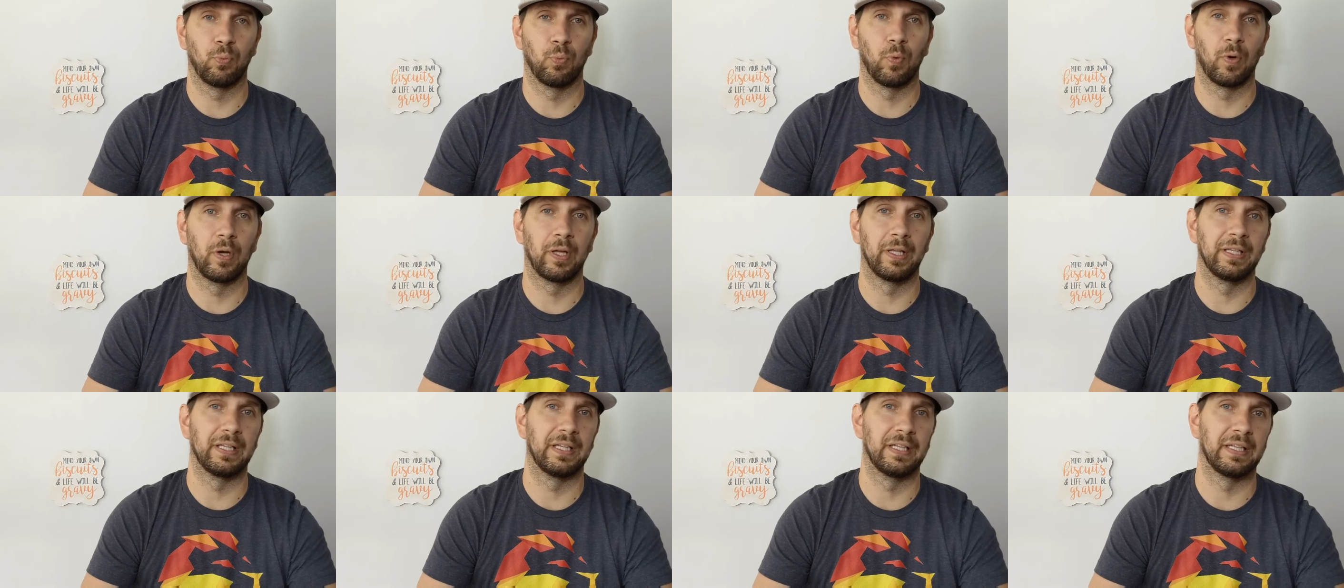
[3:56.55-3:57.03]

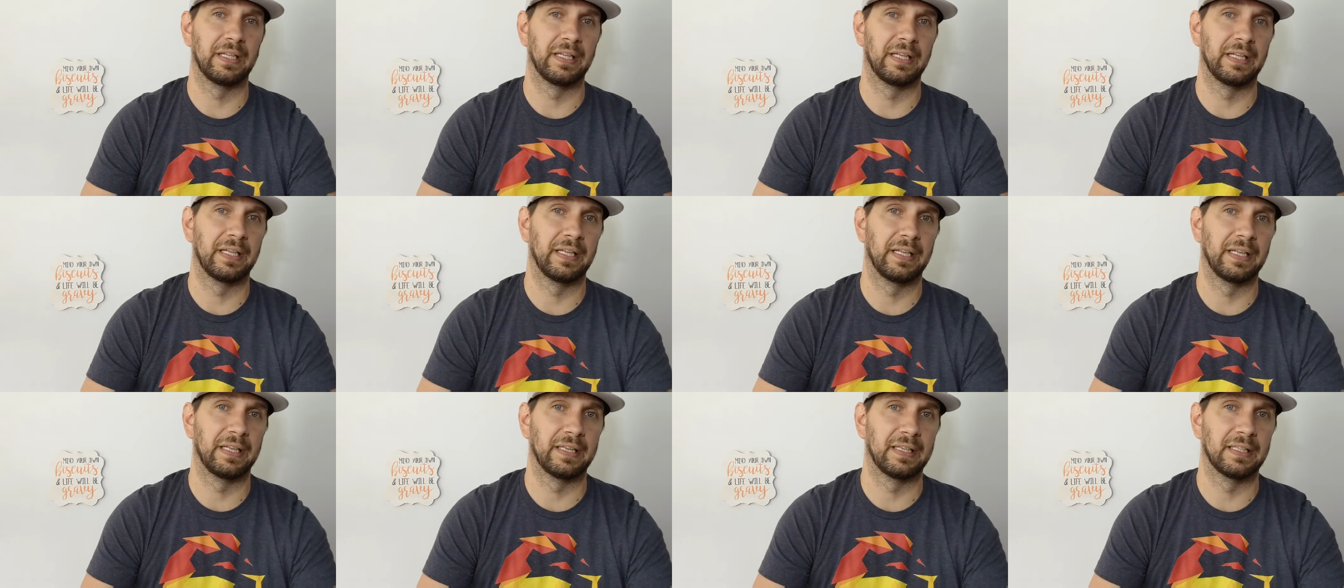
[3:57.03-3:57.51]
What
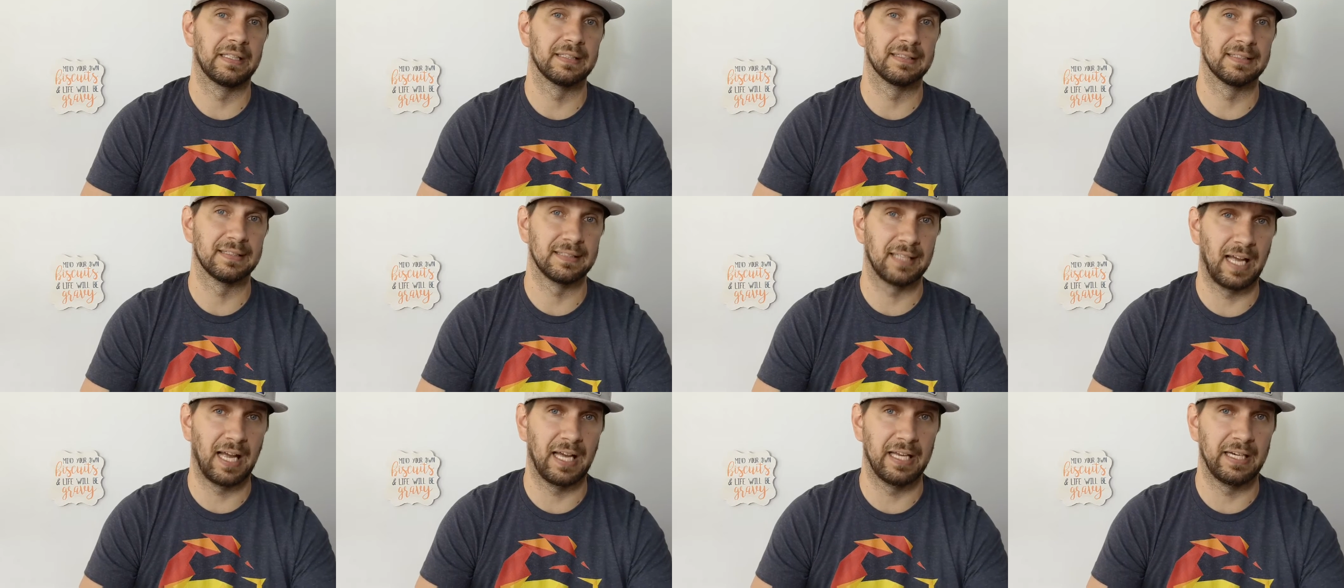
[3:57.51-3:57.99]
the
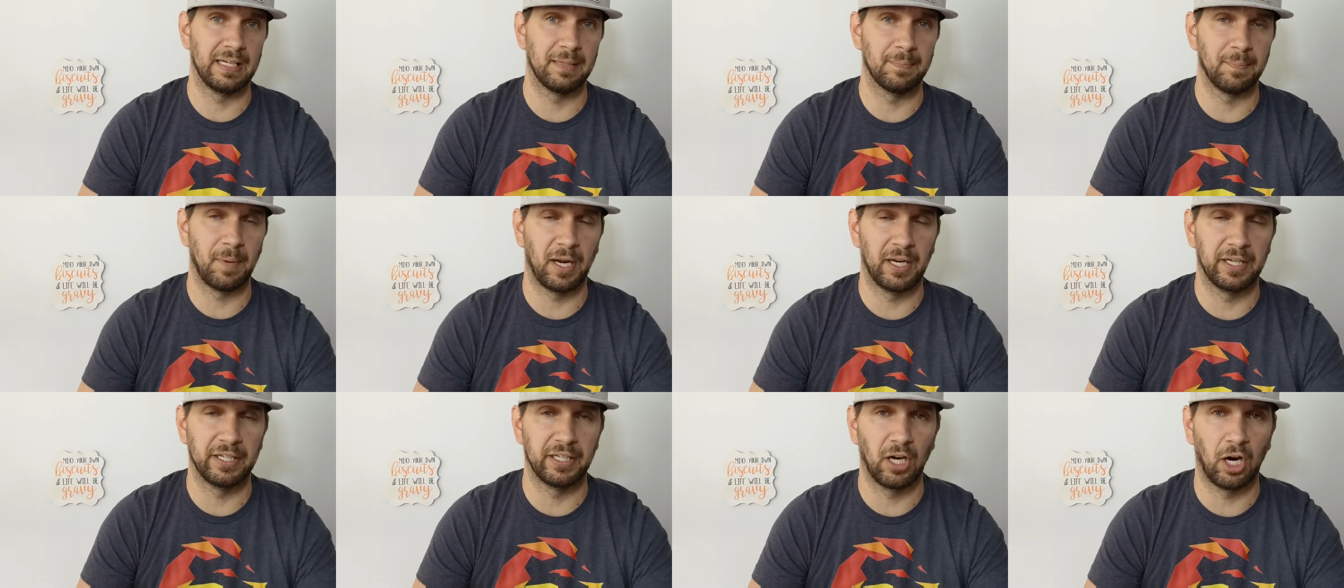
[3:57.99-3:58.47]
sign
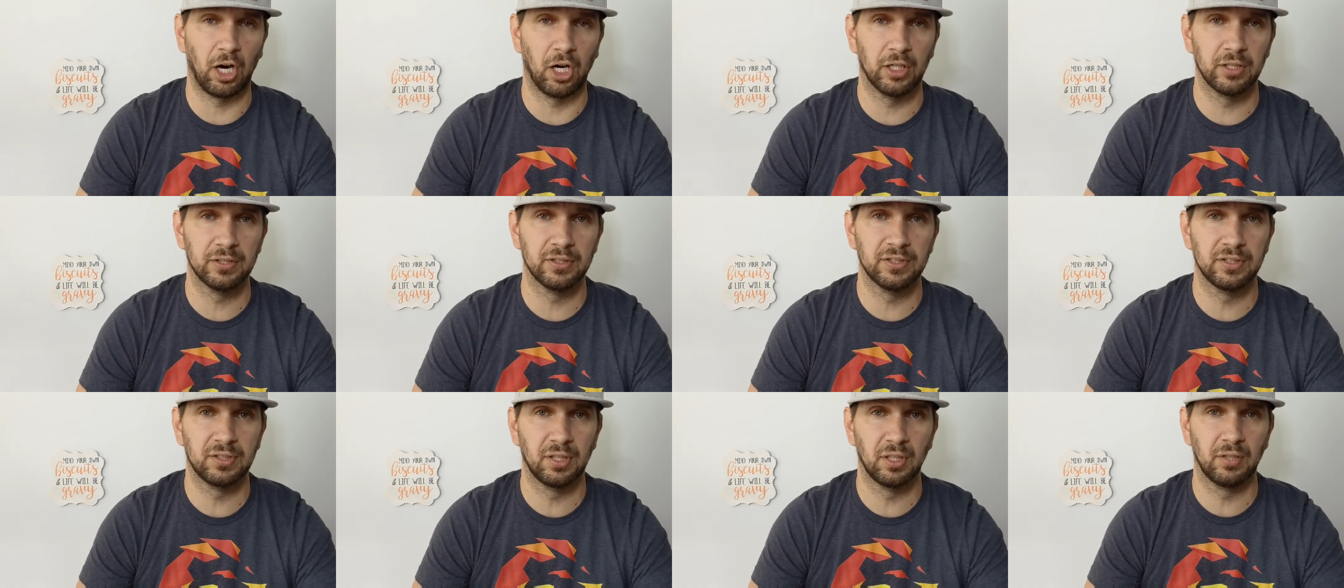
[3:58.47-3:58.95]
in my
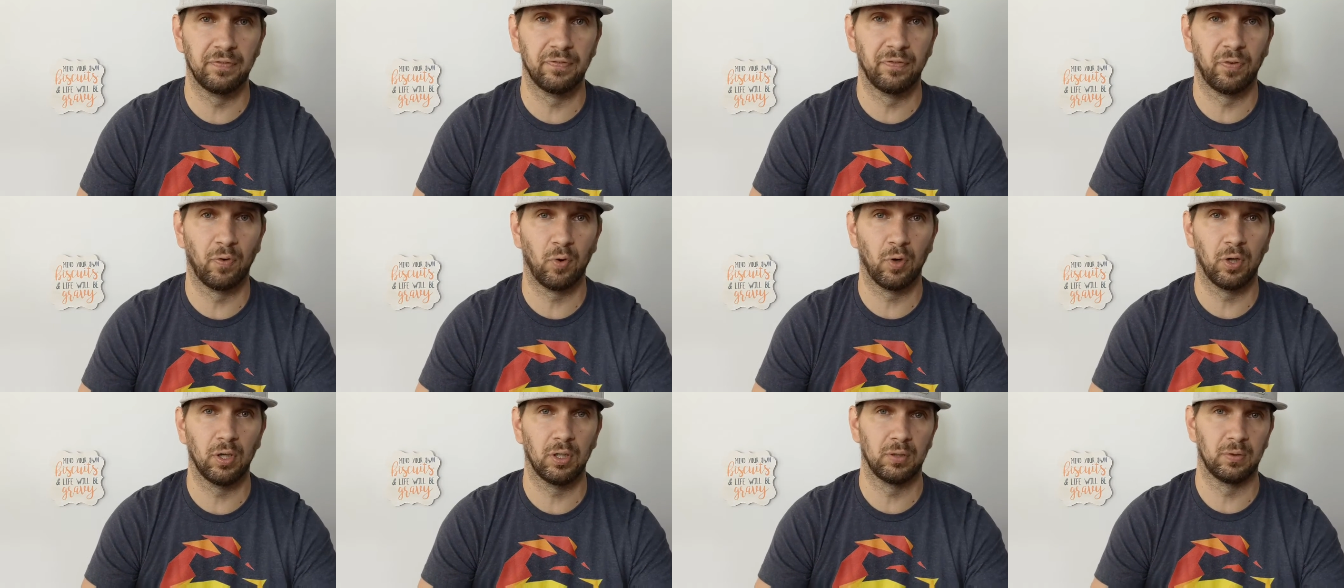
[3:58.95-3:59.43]
yard stood
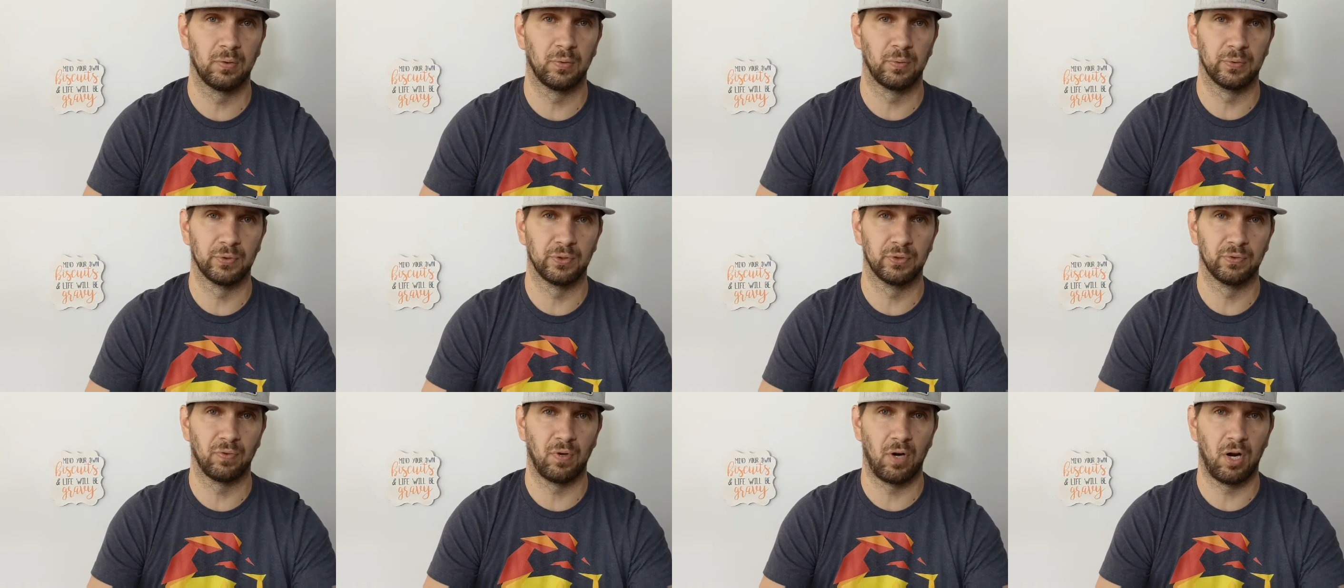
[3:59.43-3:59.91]
for
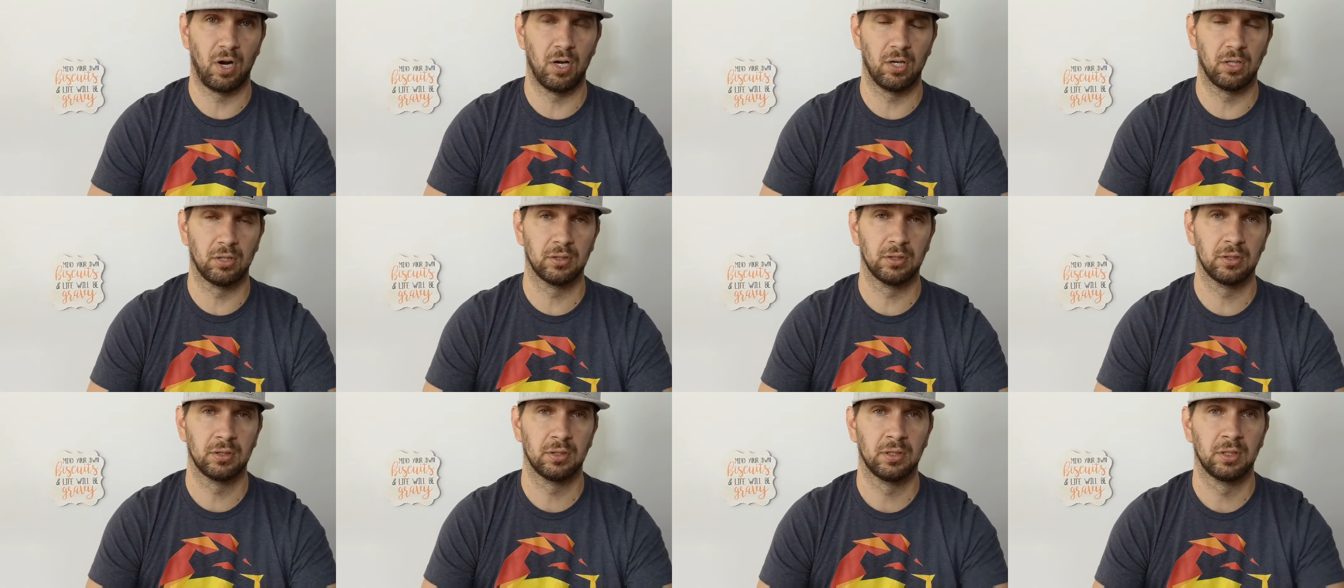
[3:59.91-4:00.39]
was
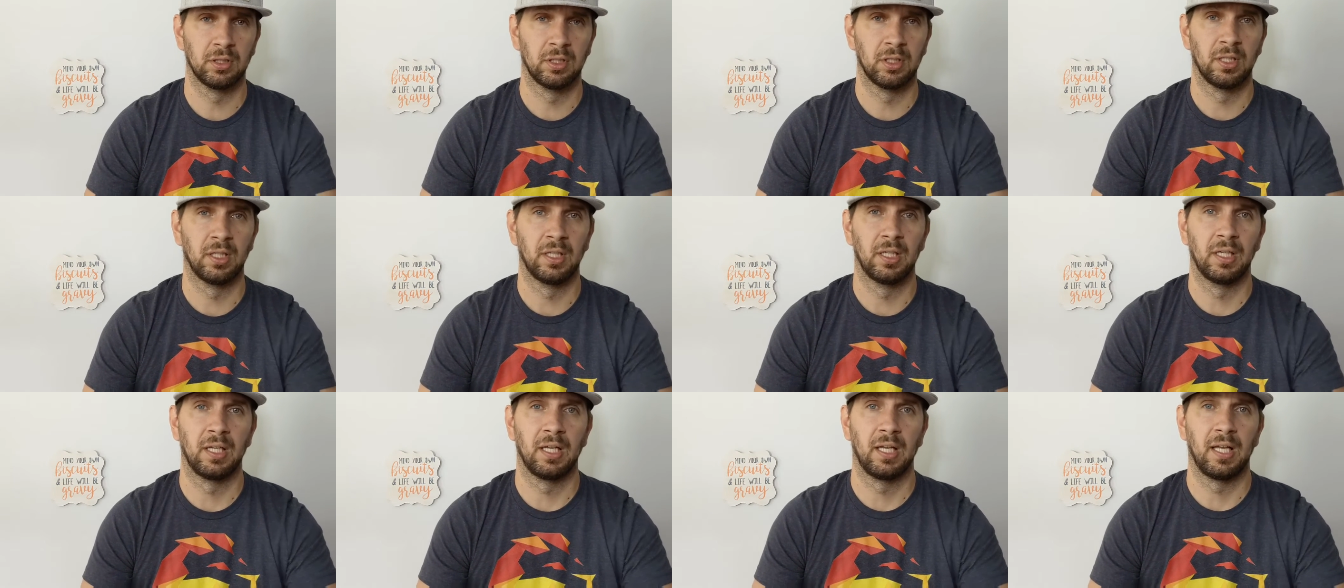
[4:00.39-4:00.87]
wrong.
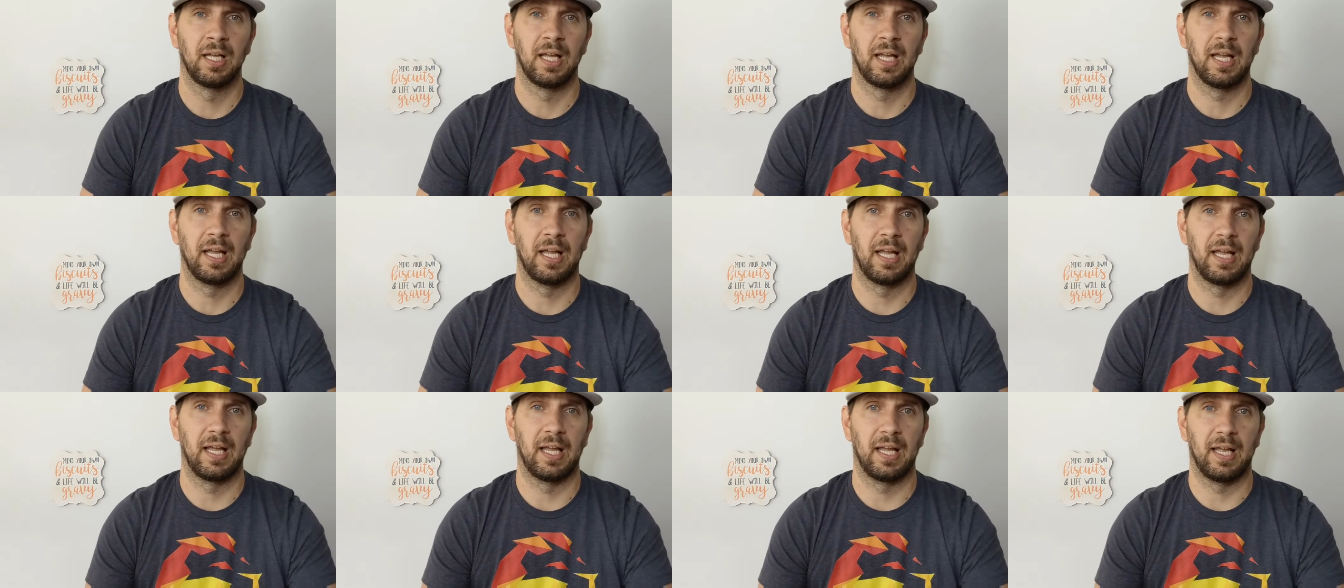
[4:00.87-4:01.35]

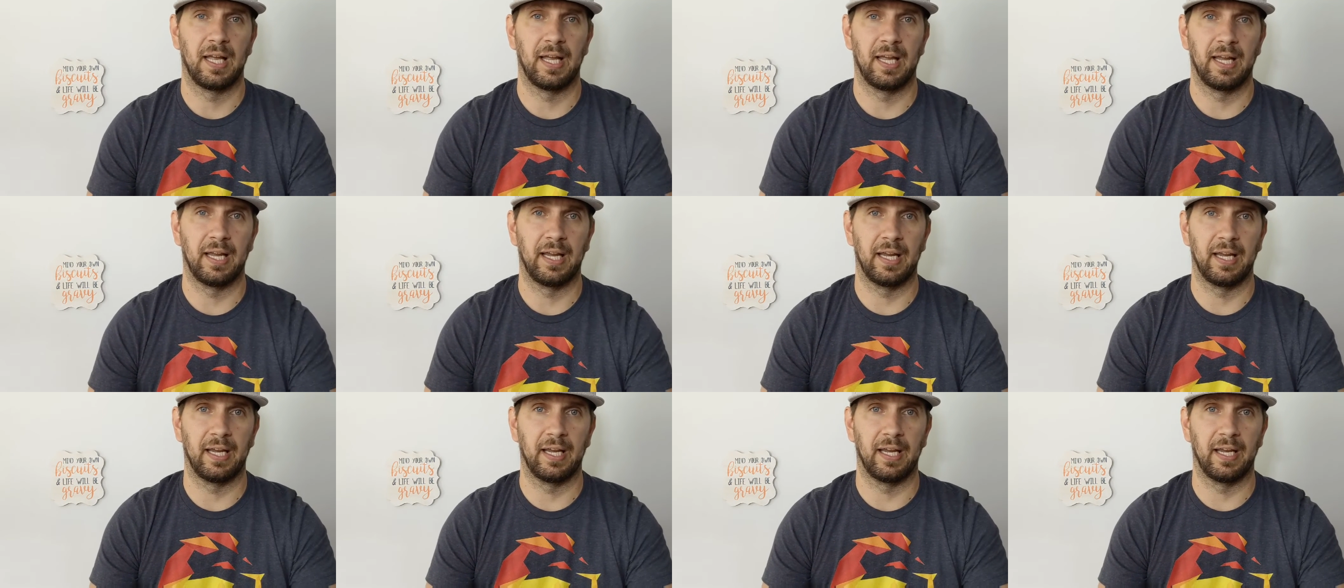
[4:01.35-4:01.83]

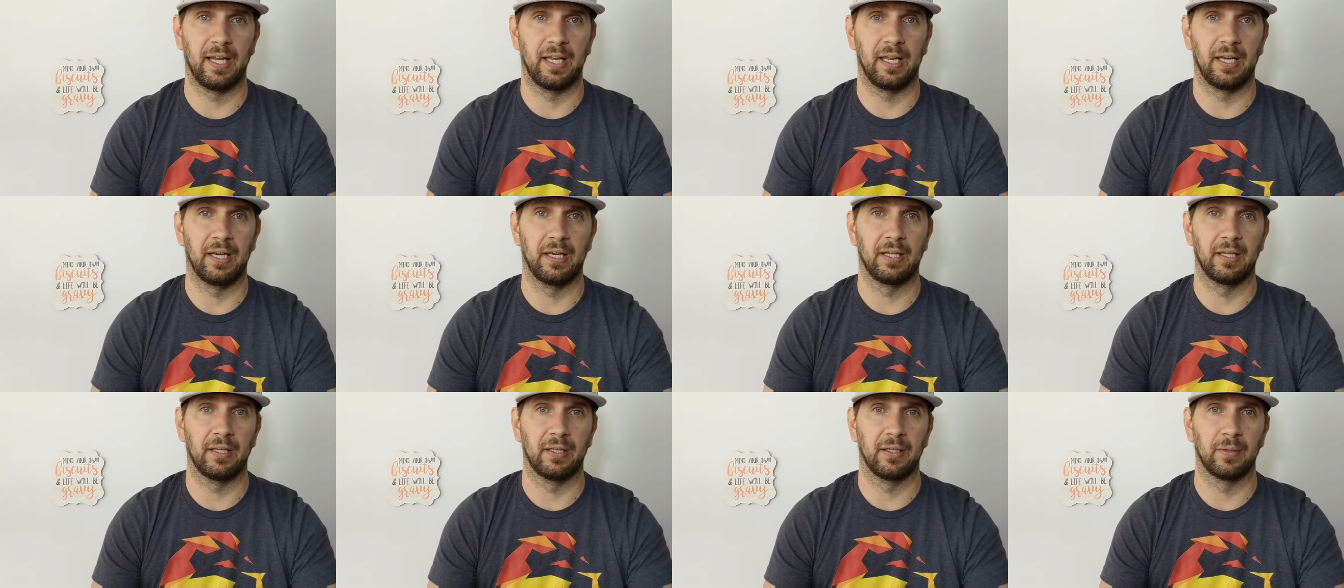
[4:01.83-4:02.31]

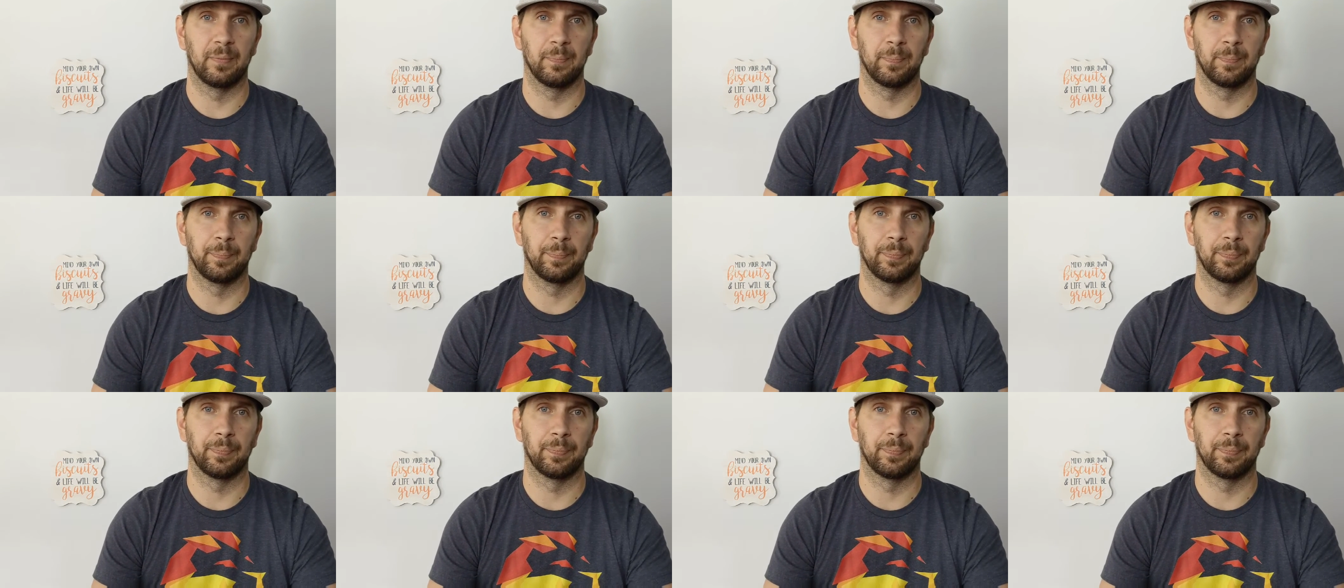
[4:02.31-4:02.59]
And